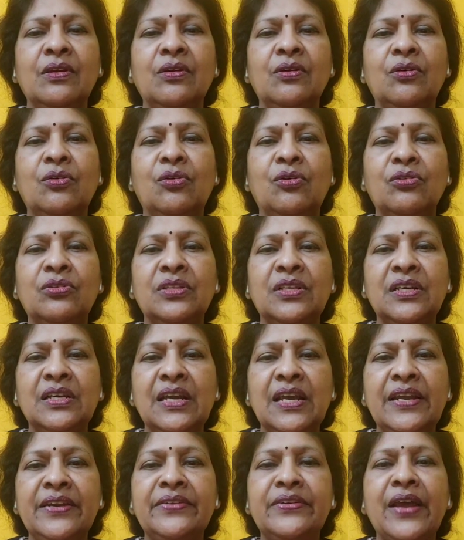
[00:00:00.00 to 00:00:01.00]
or
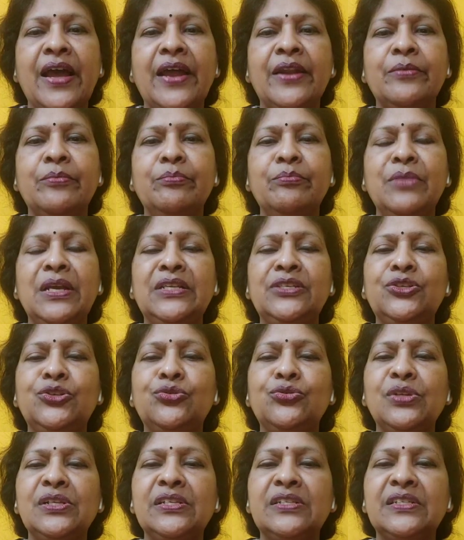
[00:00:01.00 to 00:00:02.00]
the entire
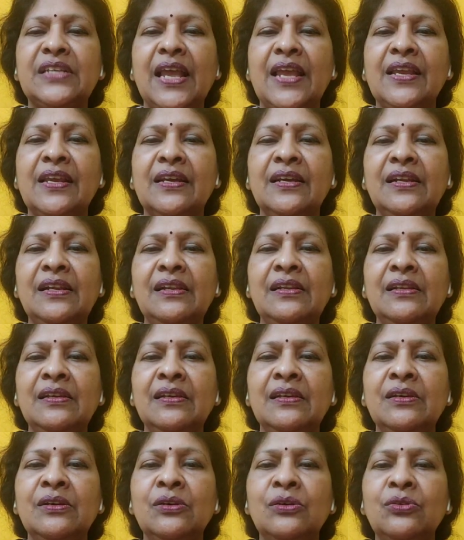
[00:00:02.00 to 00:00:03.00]
menstrual cycle.
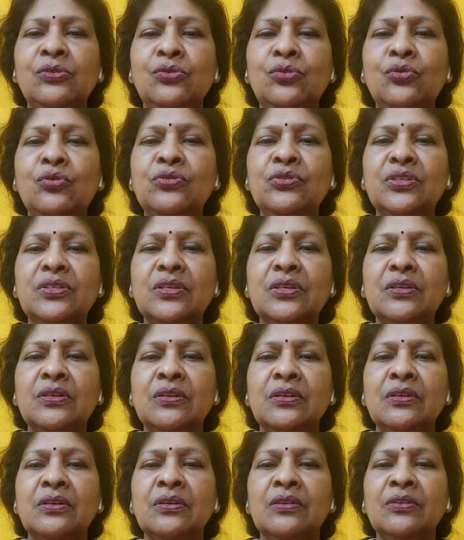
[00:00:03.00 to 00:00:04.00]
Those
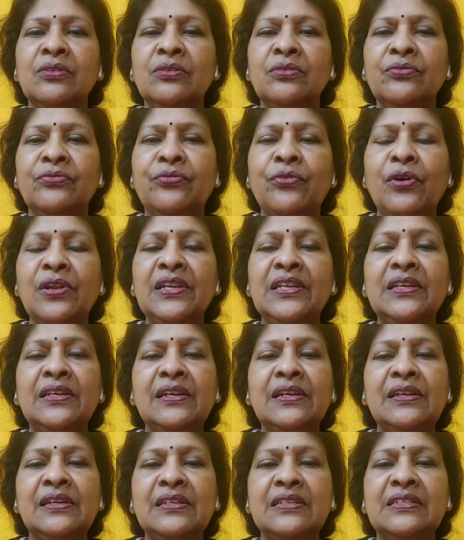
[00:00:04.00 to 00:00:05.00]

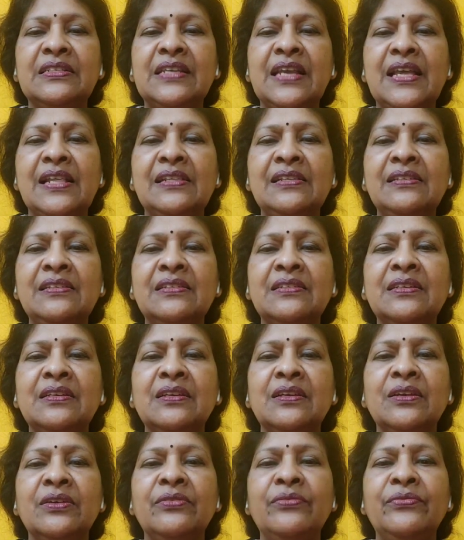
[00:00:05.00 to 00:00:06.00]
follicular cells
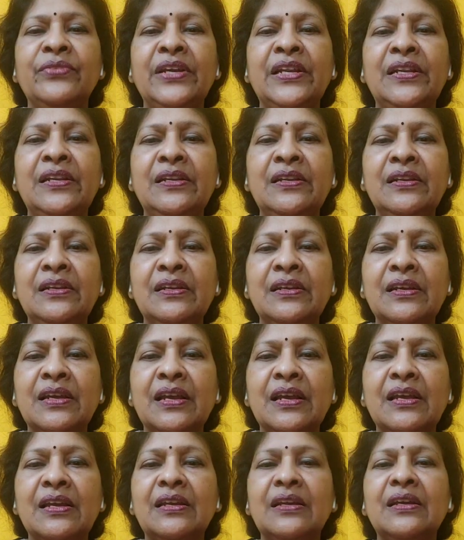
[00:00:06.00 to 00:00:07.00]
will
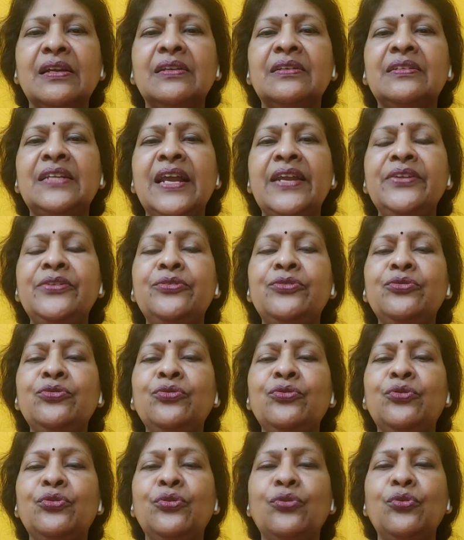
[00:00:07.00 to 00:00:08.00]
tend
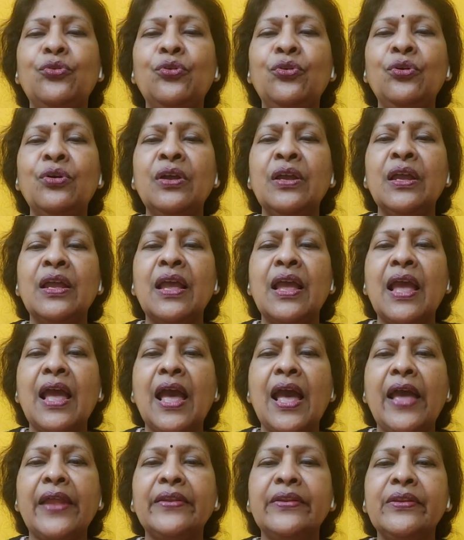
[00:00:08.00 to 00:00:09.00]
to grow,
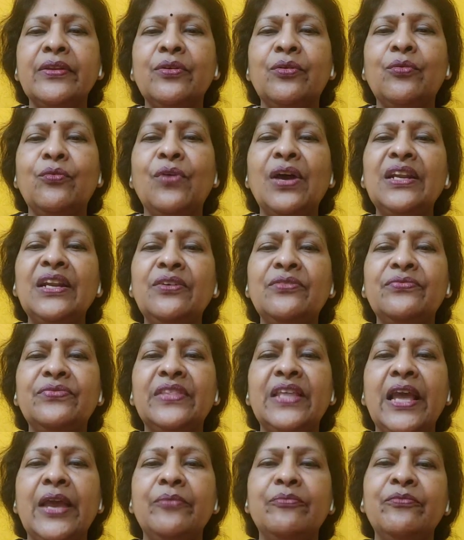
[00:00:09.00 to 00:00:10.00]
and one of
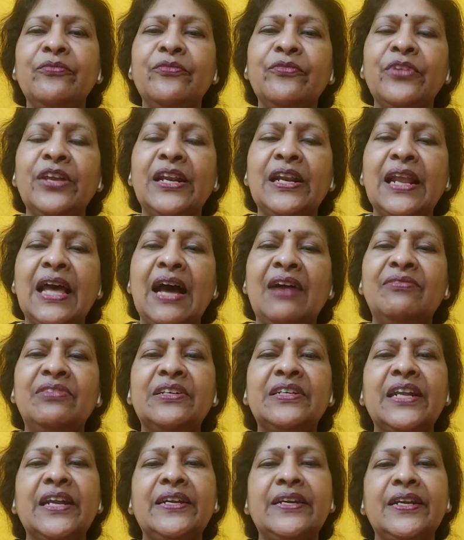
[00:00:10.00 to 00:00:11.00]
them will have a
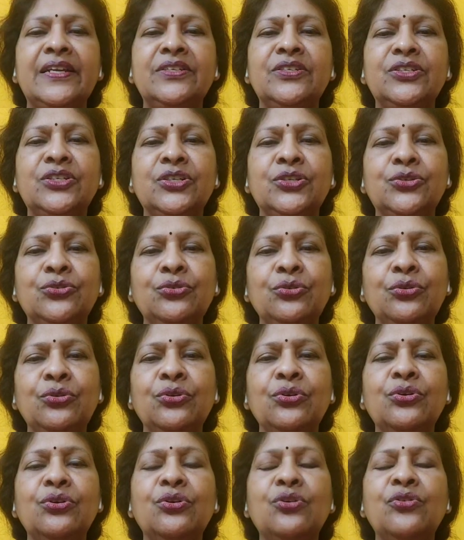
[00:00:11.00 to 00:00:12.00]
tendency to
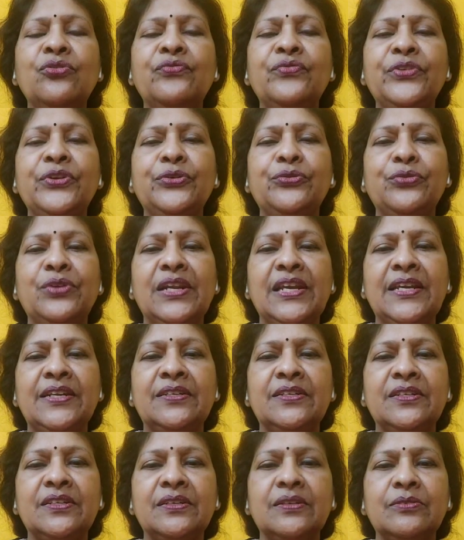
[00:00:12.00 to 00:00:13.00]

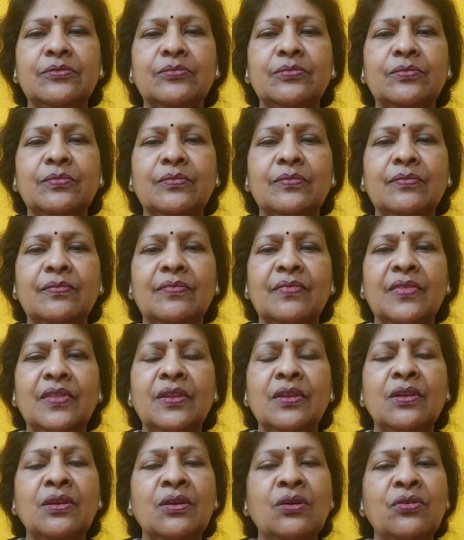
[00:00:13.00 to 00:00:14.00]
ovulate.
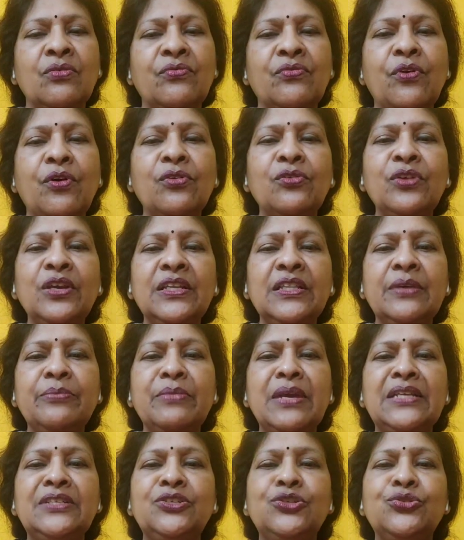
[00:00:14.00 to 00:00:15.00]
Following the
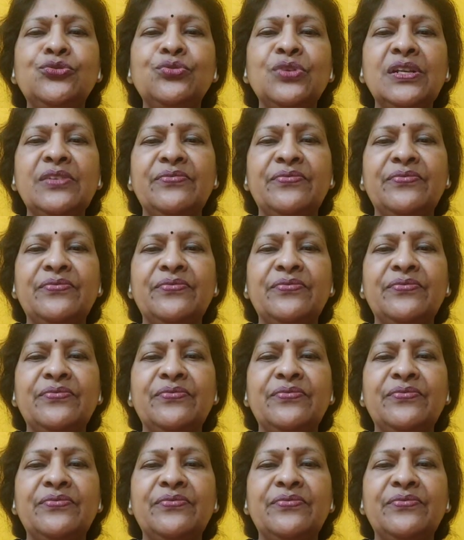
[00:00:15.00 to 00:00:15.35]
menstrual